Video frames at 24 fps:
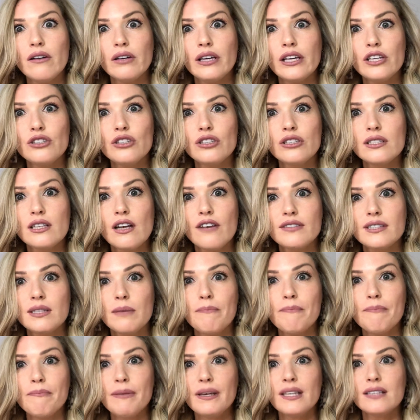to get yourself some
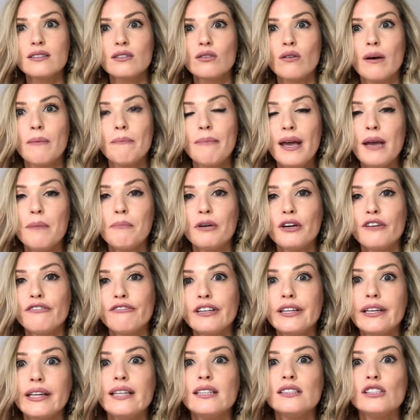pencil and paper if
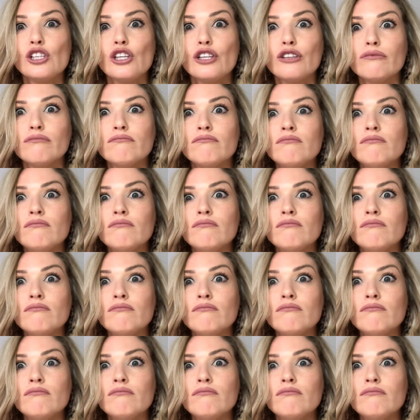you need to.